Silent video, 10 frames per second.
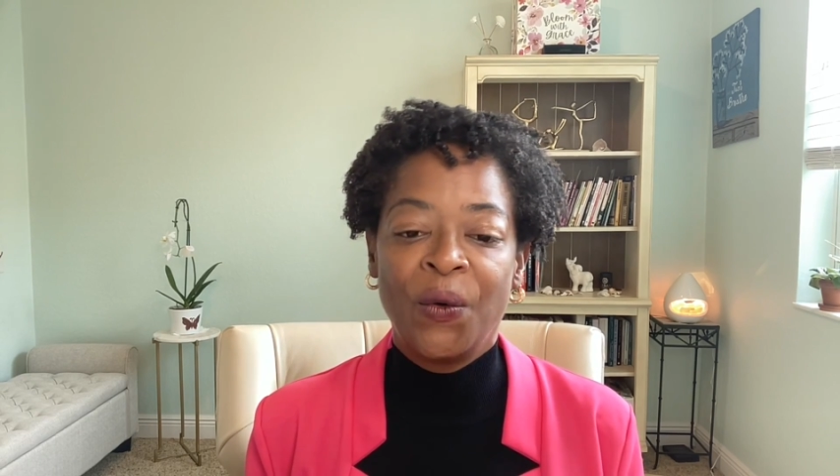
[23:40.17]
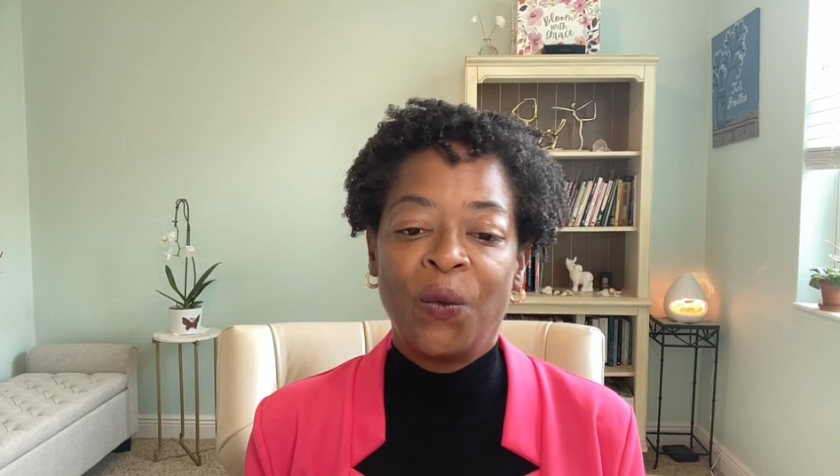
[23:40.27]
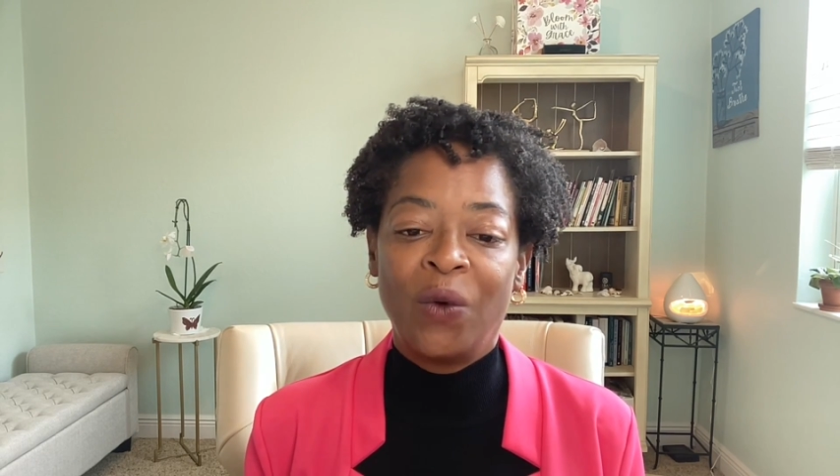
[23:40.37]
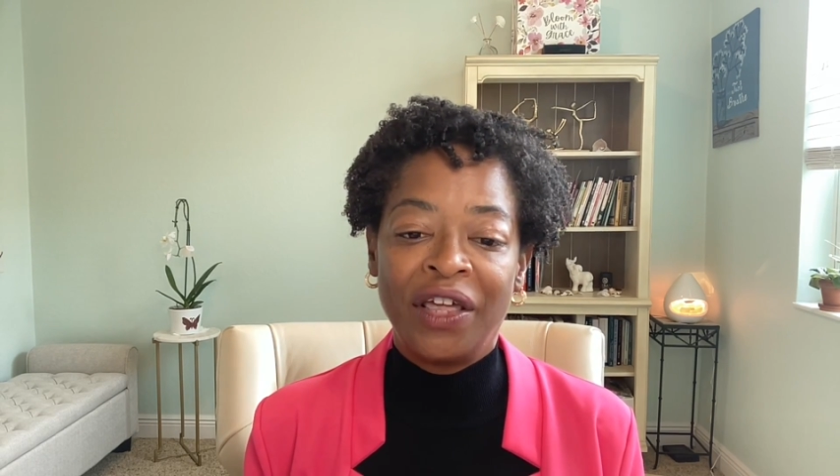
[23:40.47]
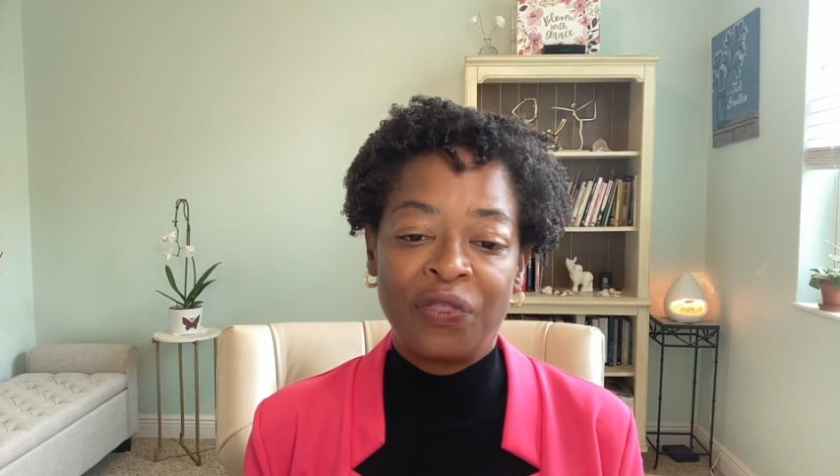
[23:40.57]

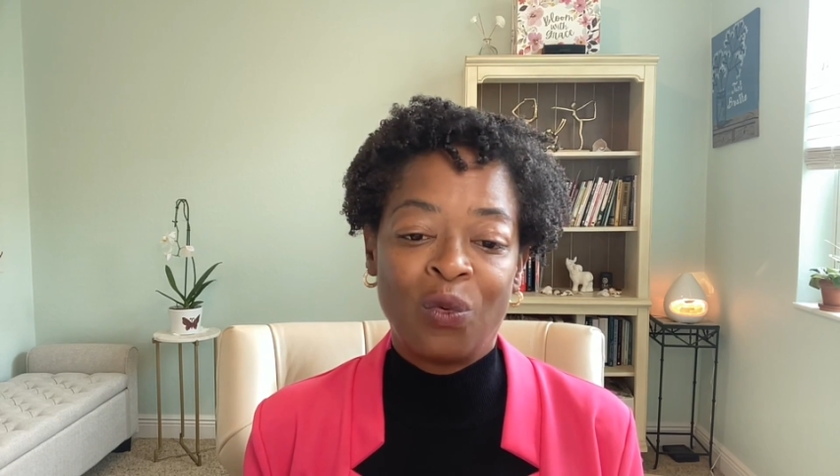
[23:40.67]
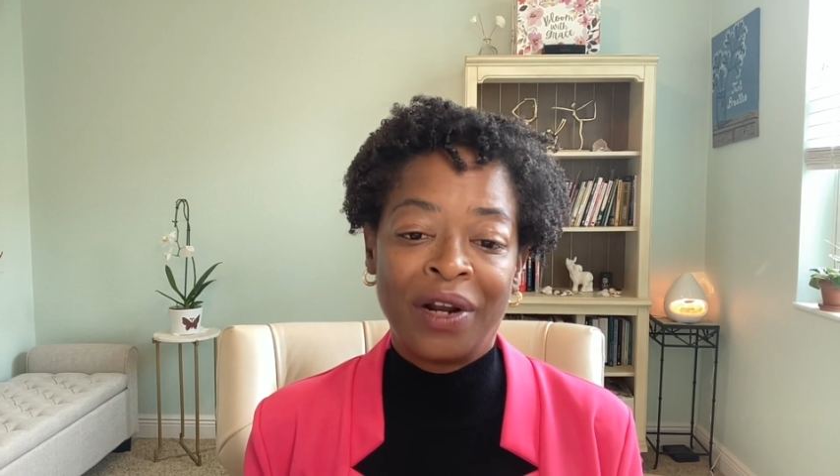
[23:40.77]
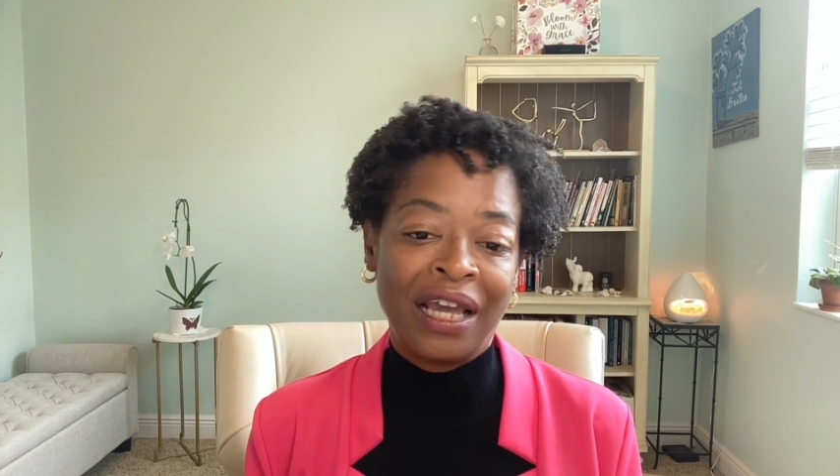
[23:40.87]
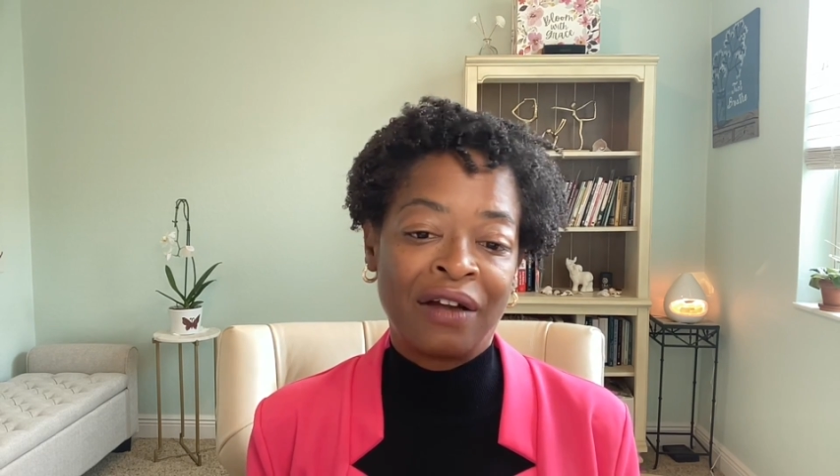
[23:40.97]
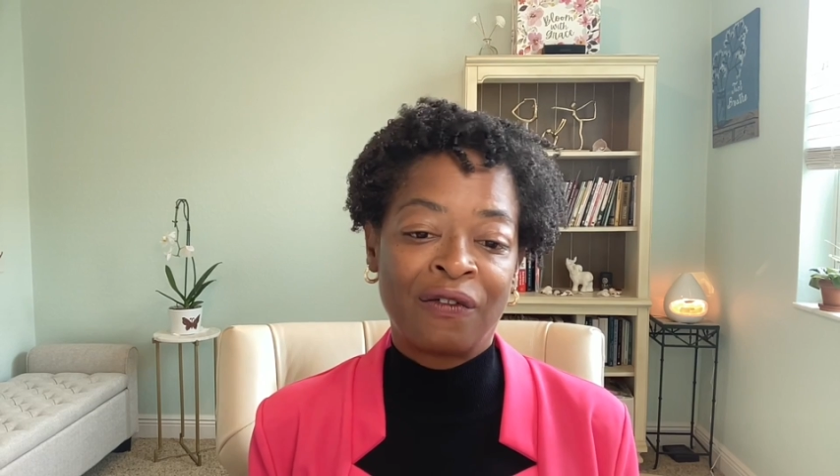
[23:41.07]
with
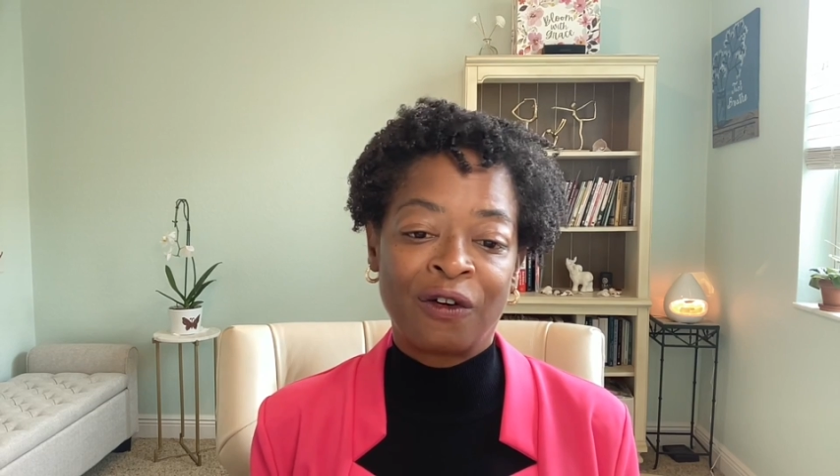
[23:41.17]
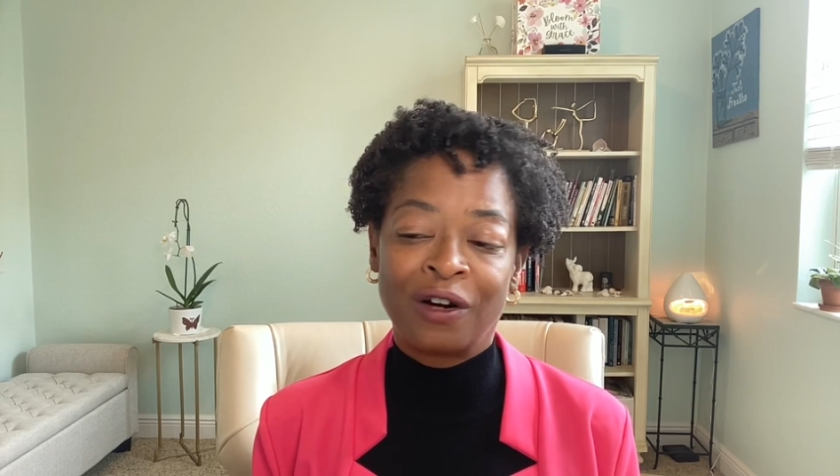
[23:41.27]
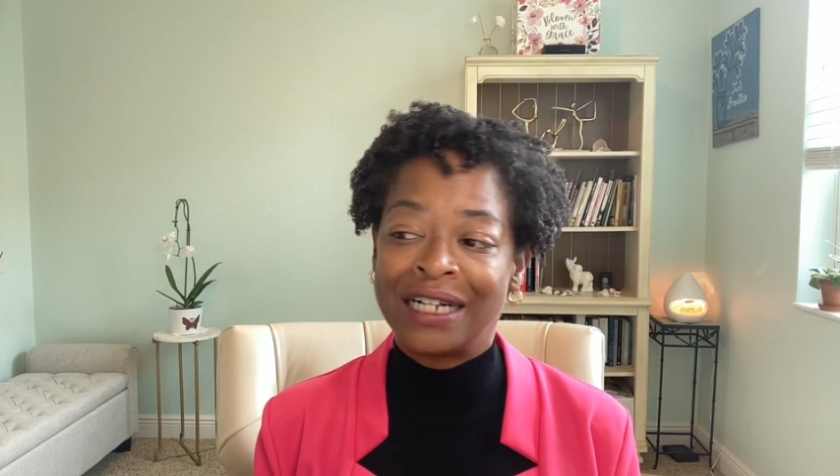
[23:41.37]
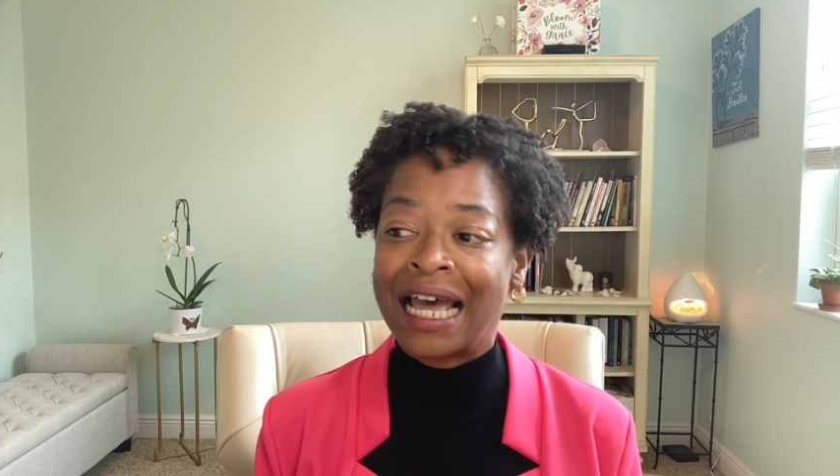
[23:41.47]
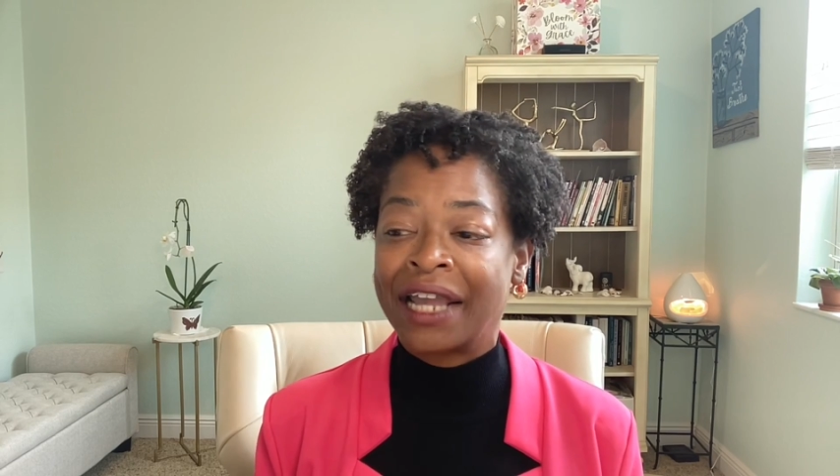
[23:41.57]
whatever
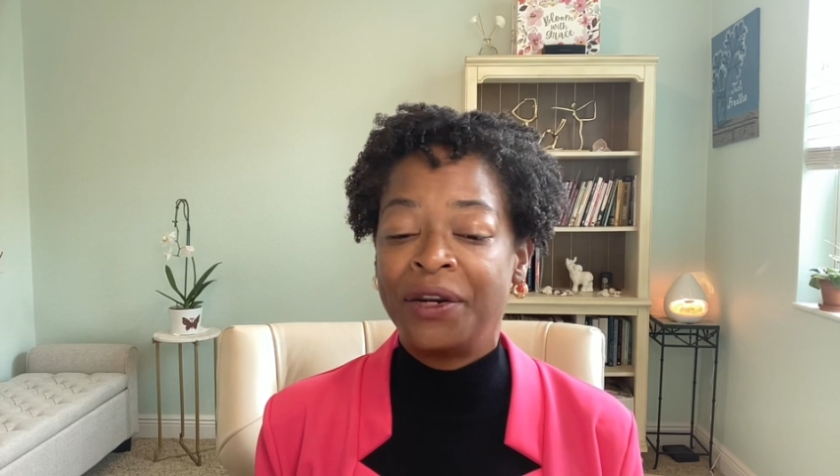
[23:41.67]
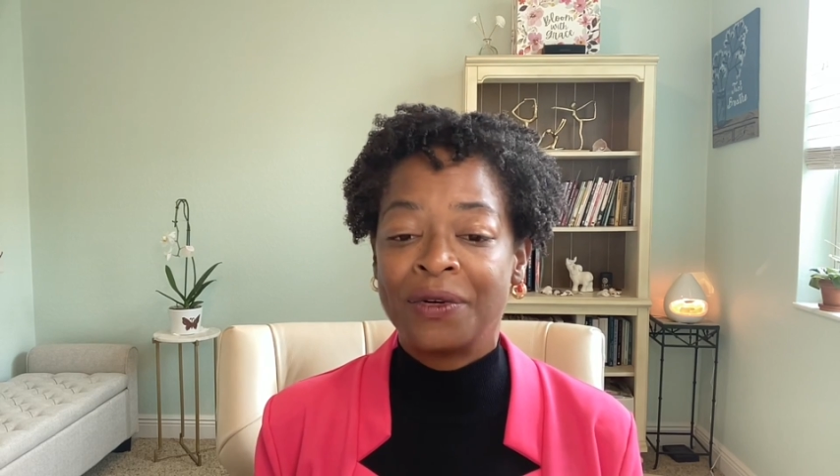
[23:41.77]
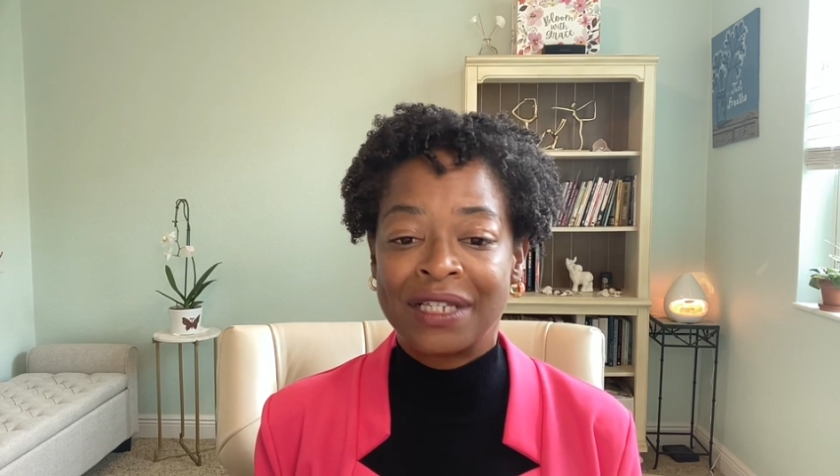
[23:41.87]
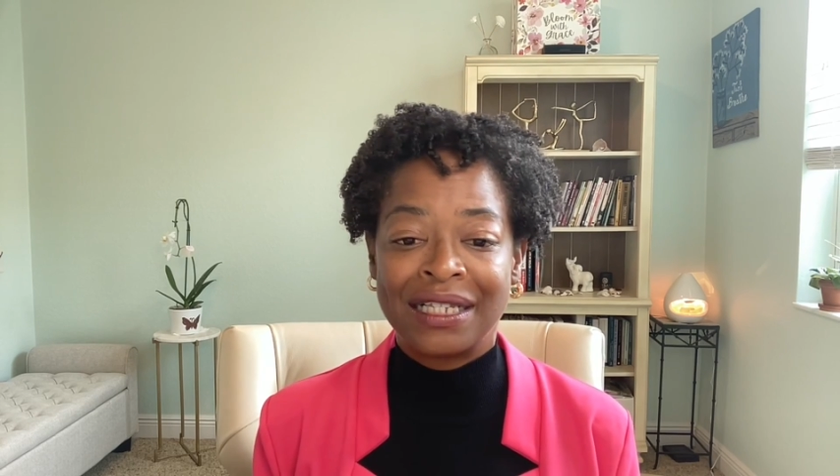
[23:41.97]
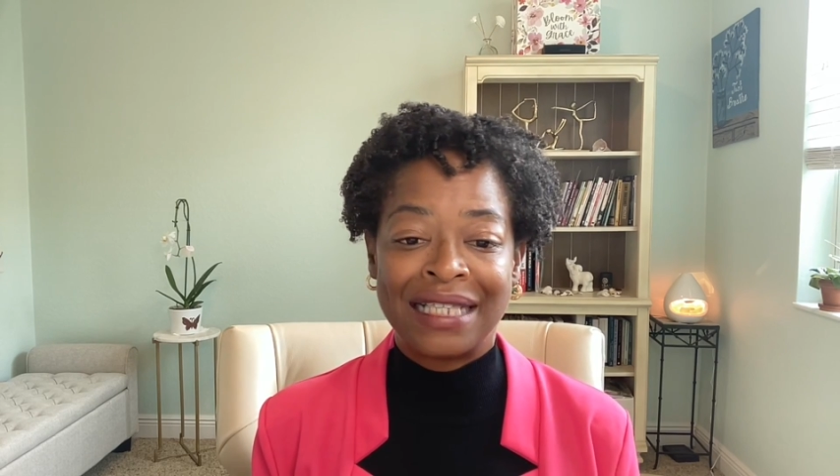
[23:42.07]
diagnosis